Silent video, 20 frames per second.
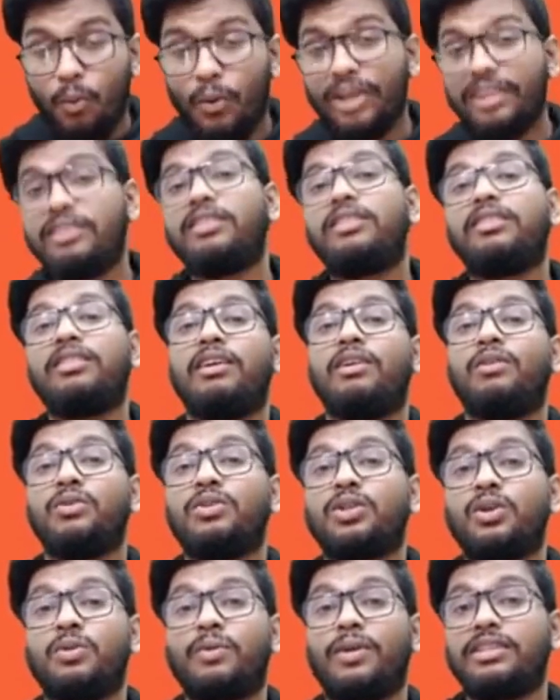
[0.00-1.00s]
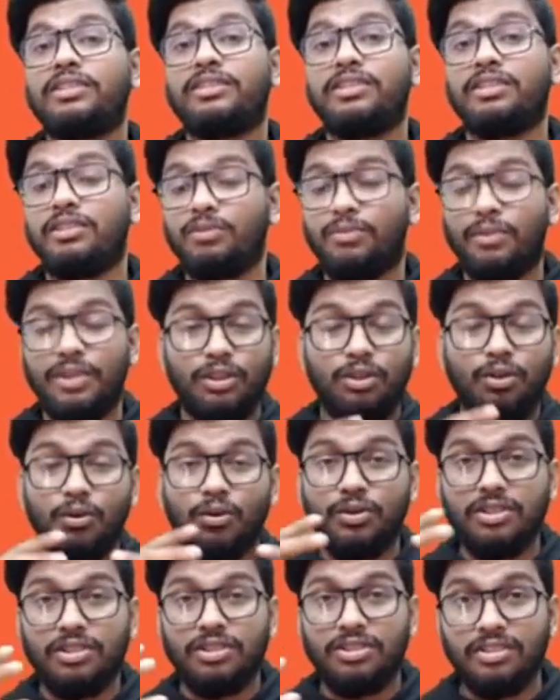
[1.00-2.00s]
With those questions, with
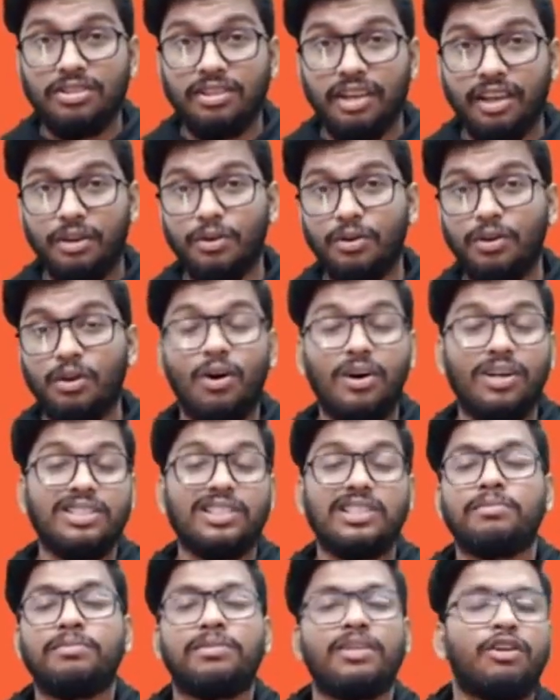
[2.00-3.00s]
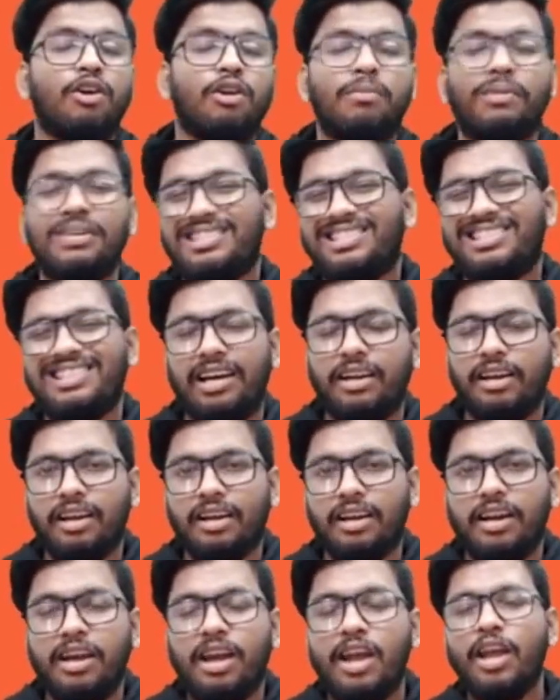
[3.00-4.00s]
those you know concepts that you'll be
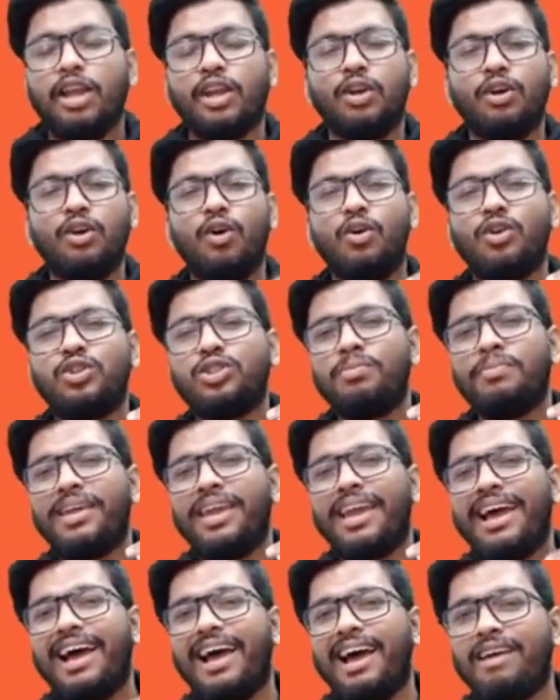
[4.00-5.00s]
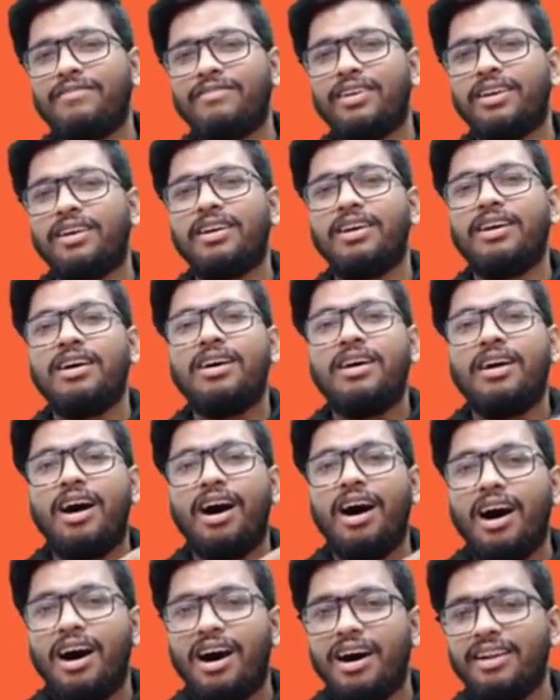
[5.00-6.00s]
studying, you'll also be having
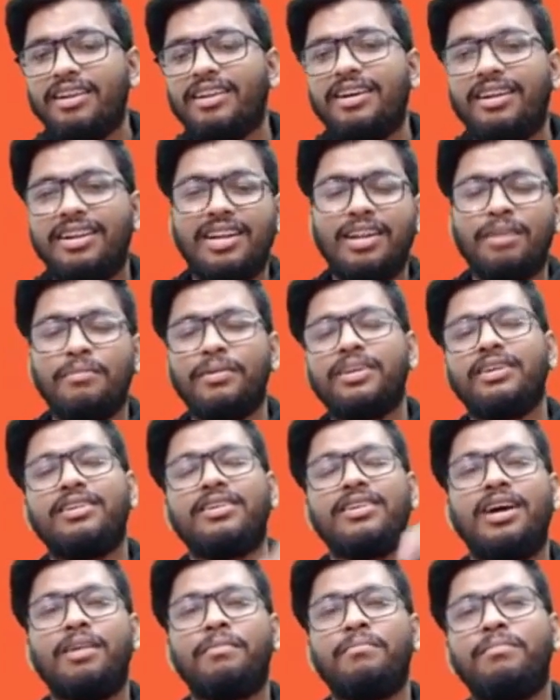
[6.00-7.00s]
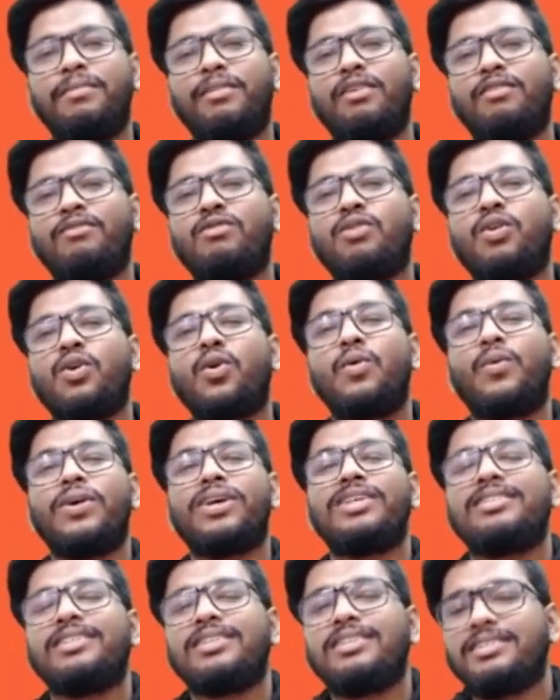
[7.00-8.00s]
unlimited number of
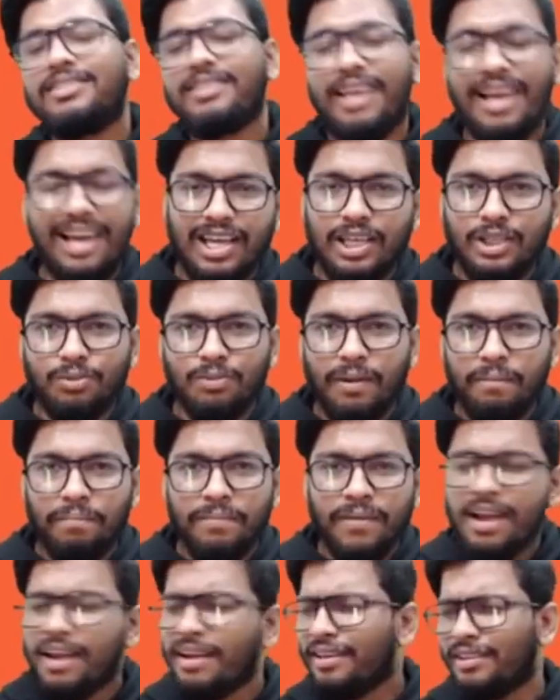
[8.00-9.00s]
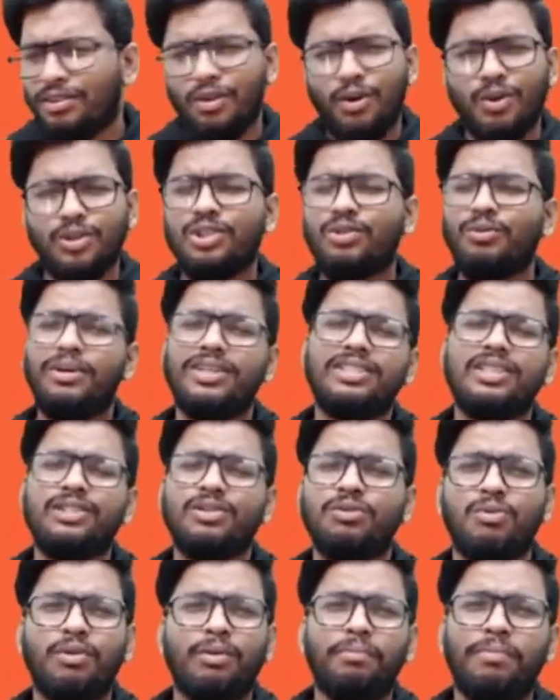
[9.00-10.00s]
quizzes as well. Those
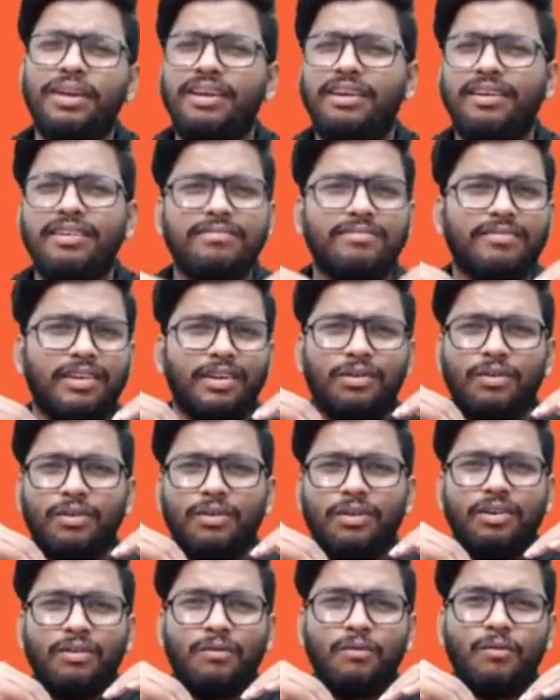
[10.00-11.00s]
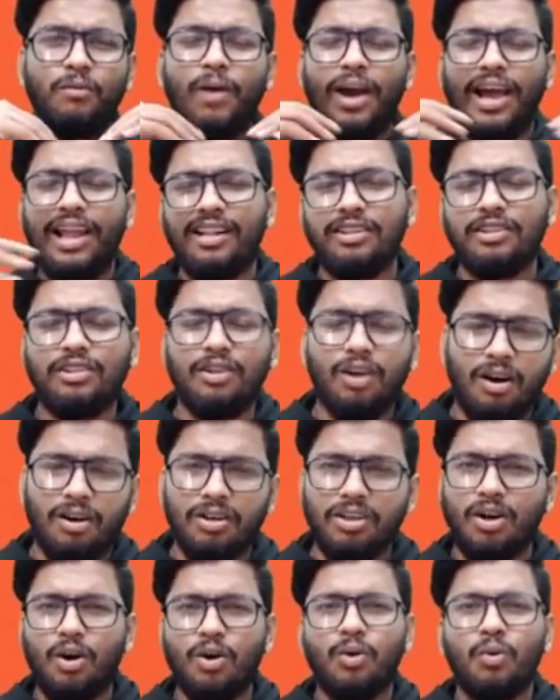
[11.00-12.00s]
quizzes would be, you know, well
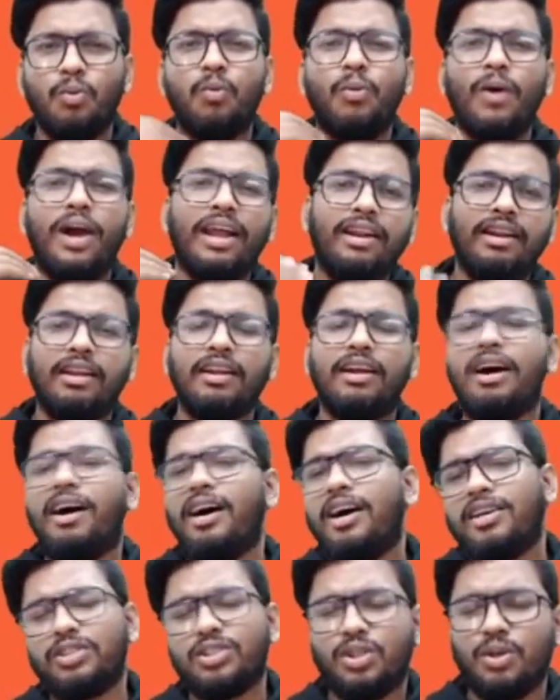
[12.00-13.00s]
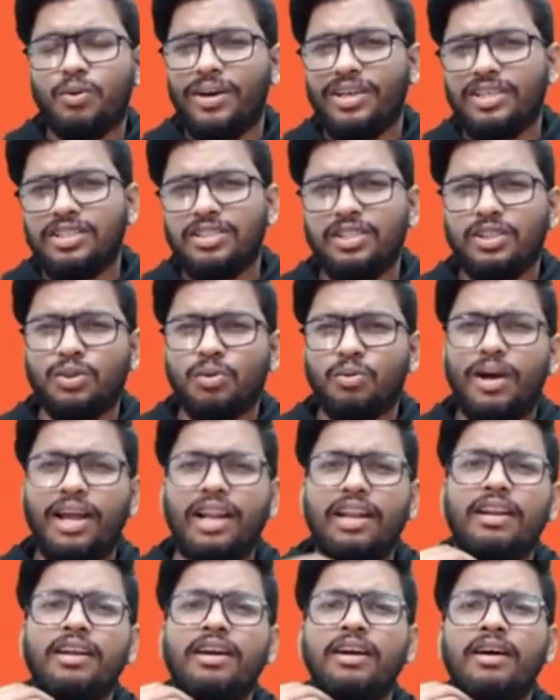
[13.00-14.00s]
thought out, well asked questions,
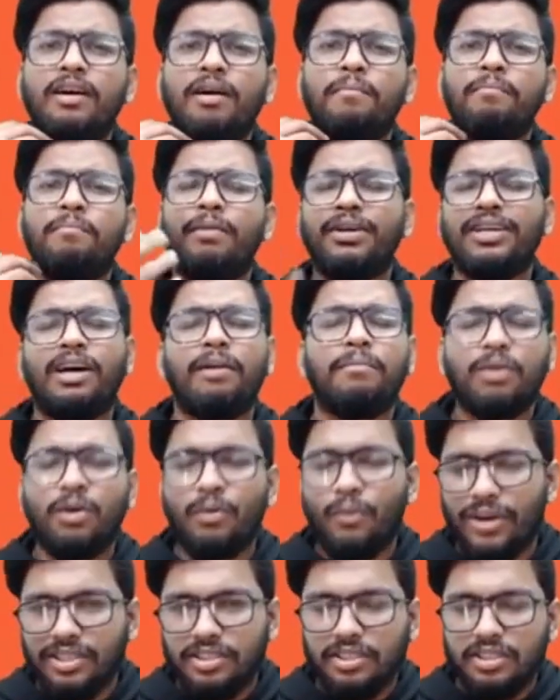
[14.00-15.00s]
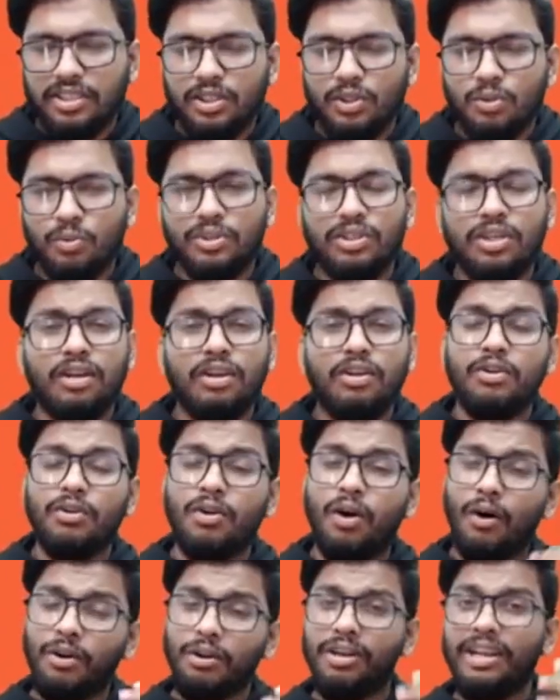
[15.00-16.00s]
well put up questions, which will
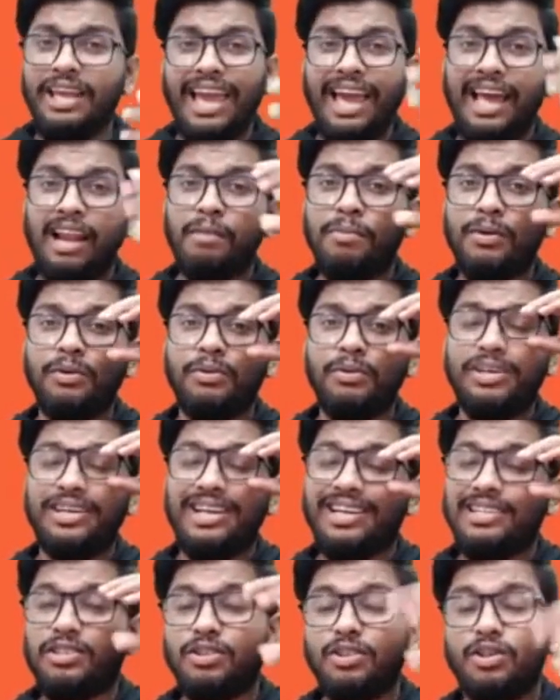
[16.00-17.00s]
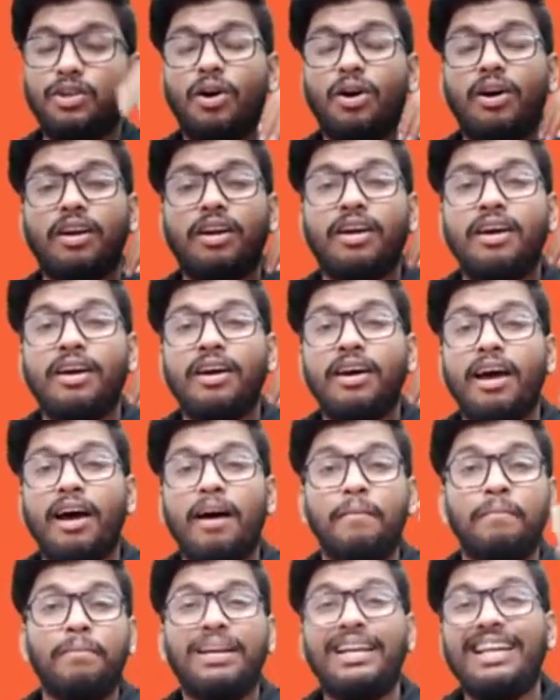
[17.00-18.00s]
not only help you to test your
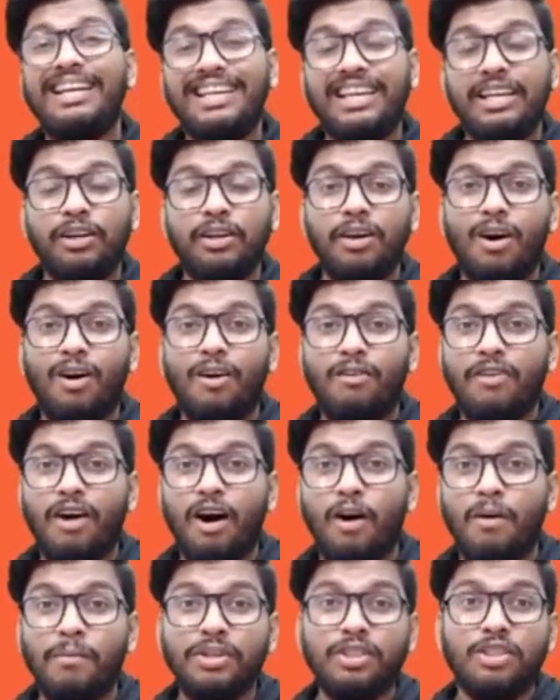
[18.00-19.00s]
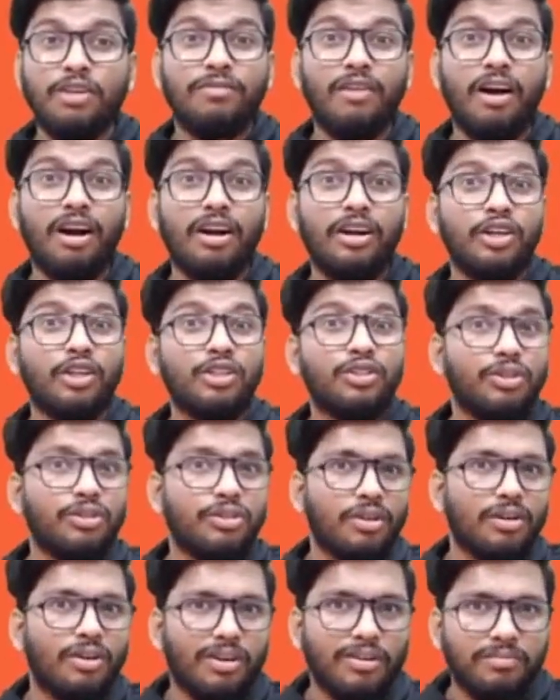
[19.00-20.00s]
ability of how much you've
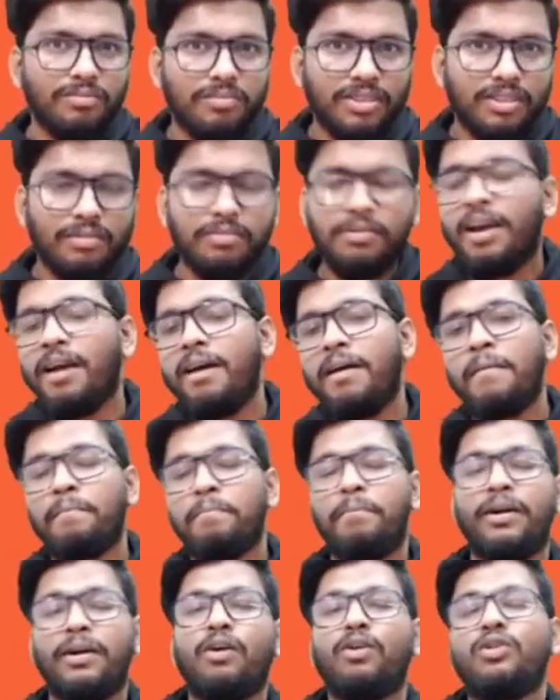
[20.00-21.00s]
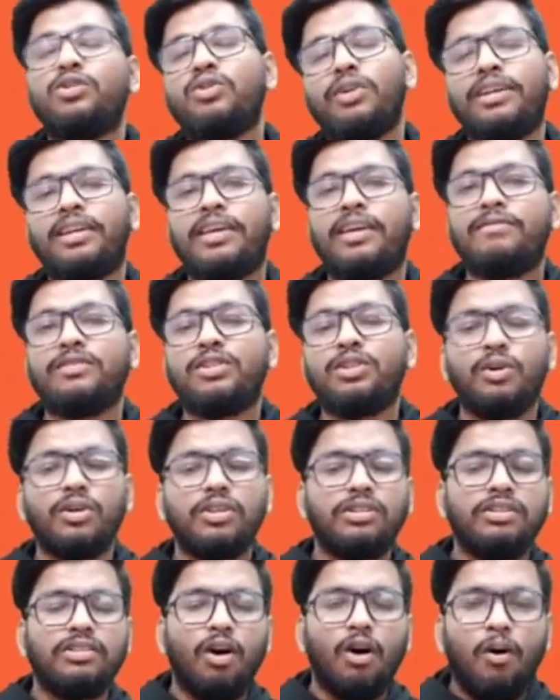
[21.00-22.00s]
understood the concept, but also it gives you
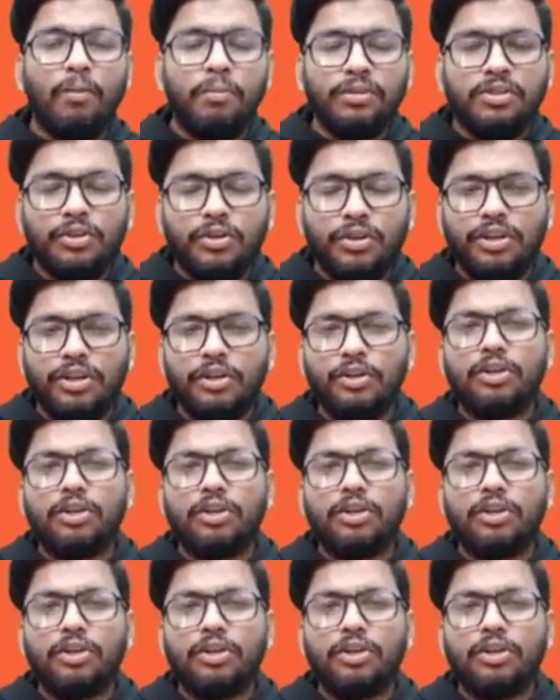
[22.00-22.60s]
an opportunity